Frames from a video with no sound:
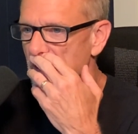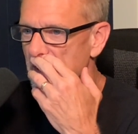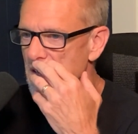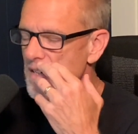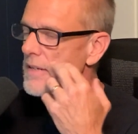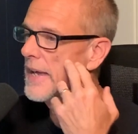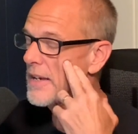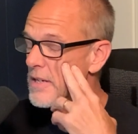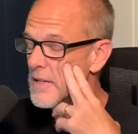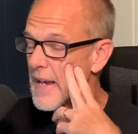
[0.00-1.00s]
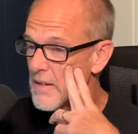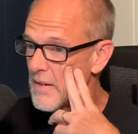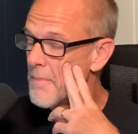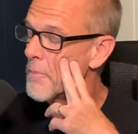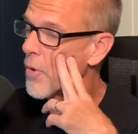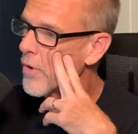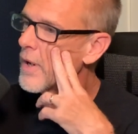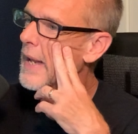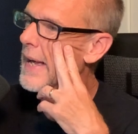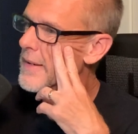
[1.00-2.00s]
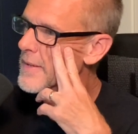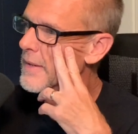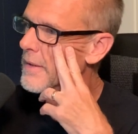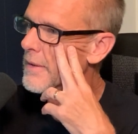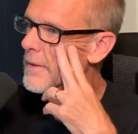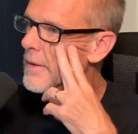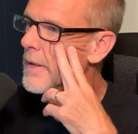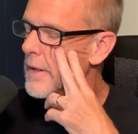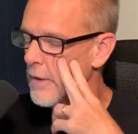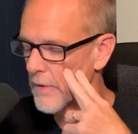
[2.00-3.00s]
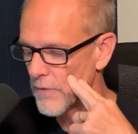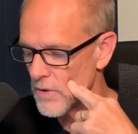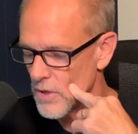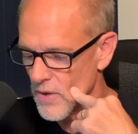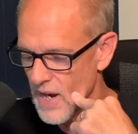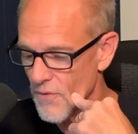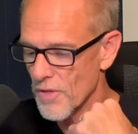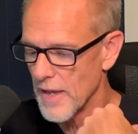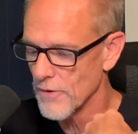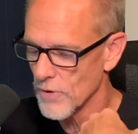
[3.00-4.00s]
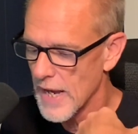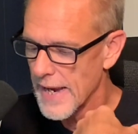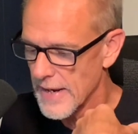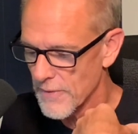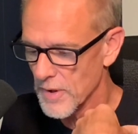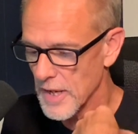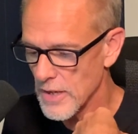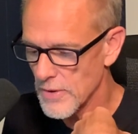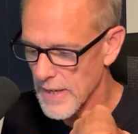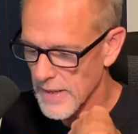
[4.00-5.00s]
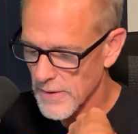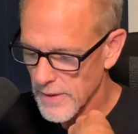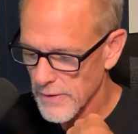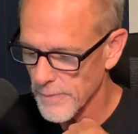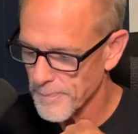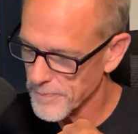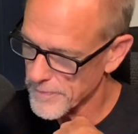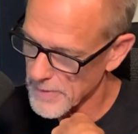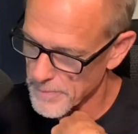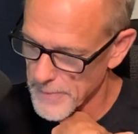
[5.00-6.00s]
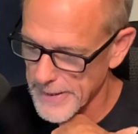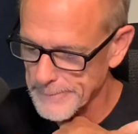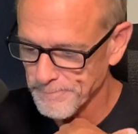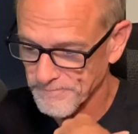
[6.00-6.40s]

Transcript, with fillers: it's that's that's demoralizing. Mm-hmm. You know, if you're doing everything right and everything you can do. But